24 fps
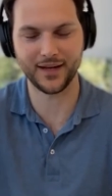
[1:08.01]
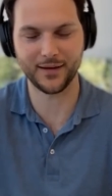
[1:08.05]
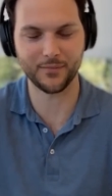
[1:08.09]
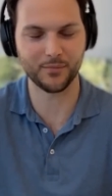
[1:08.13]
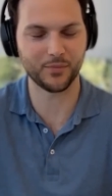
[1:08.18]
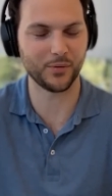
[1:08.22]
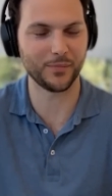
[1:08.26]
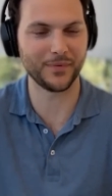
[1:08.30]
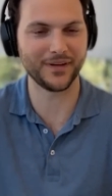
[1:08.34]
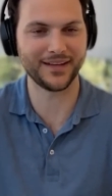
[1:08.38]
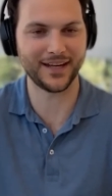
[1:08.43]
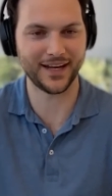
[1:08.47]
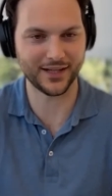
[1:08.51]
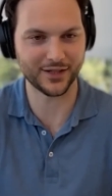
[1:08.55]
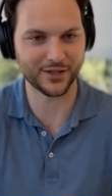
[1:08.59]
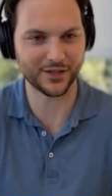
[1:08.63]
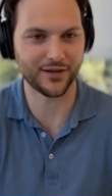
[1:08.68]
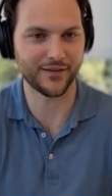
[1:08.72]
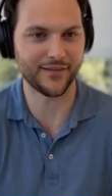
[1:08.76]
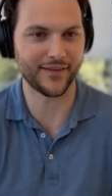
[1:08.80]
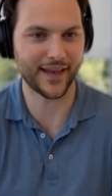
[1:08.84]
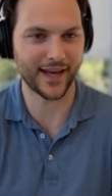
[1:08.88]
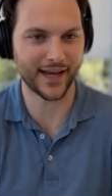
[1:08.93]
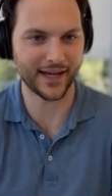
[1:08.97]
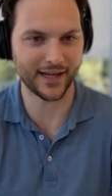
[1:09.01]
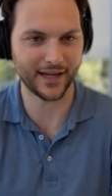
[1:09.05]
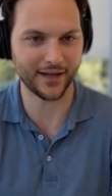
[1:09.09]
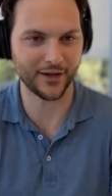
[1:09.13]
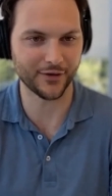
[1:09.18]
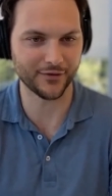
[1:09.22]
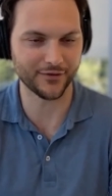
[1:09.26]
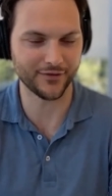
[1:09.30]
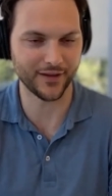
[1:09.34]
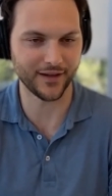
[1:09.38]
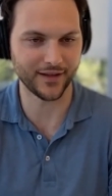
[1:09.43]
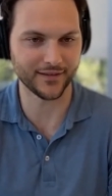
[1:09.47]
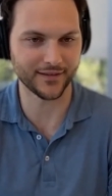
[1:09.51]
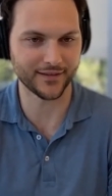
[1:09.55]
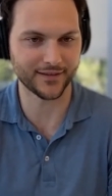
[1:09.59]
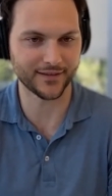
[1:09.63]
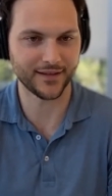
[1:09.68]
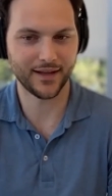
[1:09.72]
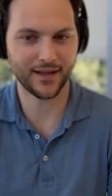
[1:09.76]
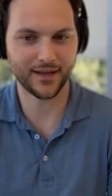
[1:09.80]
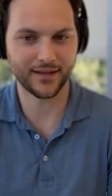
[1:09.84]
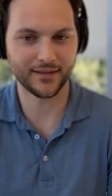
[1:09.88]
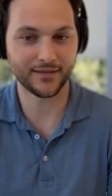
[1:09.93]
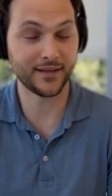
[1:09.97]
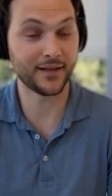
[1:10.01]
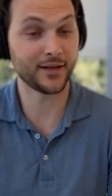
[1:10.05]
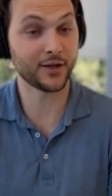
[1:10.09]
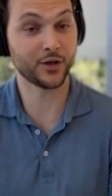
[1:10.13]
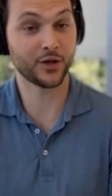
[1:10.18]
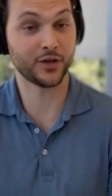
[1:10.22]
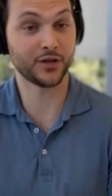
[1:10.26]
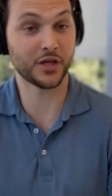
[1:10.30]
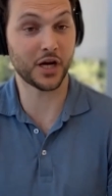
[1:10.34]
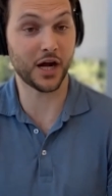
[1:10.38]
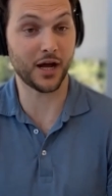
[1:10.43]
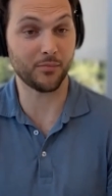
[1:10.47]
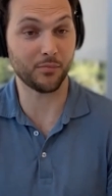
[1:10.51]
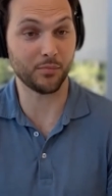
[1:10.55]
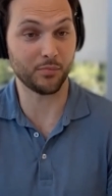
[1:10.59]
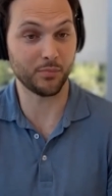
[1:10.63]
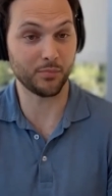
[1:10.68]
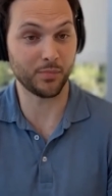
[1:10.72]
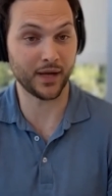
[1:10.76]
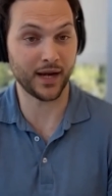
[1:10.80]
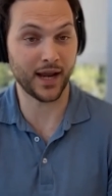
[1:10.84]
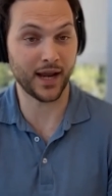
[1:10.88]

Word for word: implementation of that interface did a good job, but